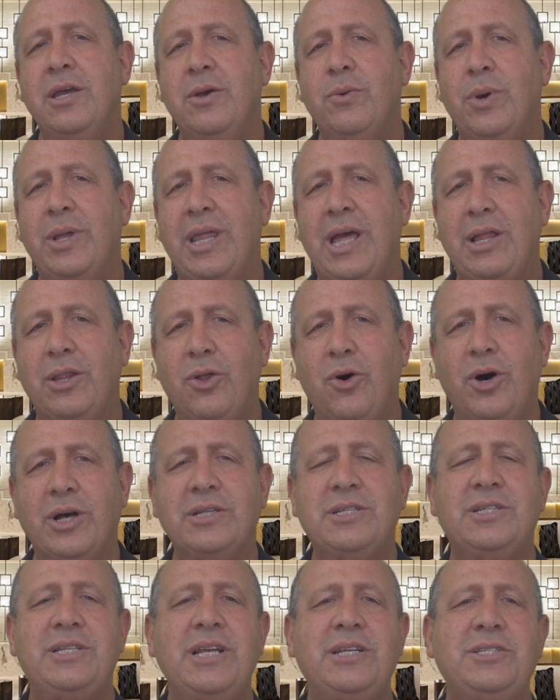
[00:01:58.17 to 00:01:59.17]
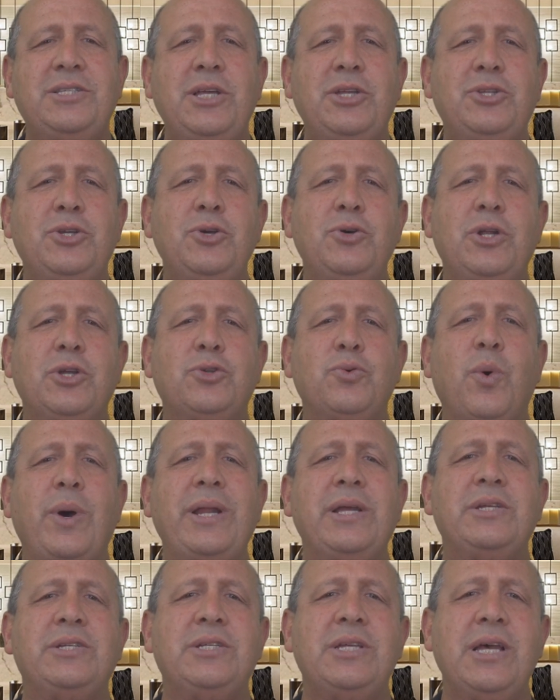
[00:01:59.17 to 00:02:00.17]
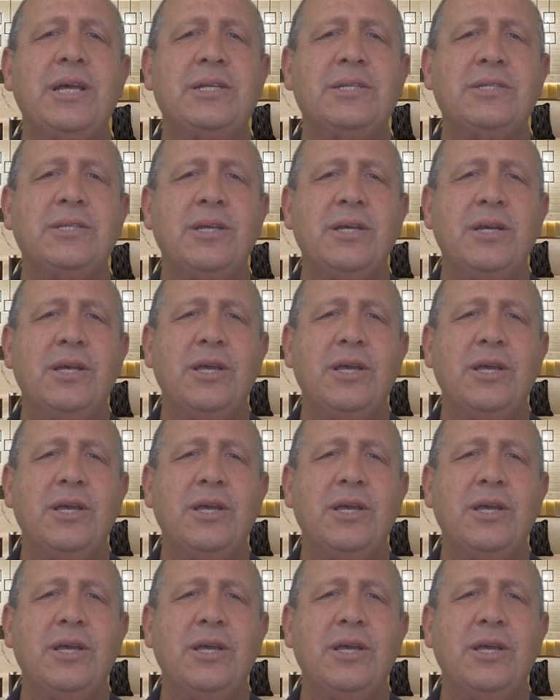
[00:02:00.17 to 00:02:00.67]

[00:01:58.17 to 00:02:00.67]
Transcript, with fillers: where they lost 62 to 26,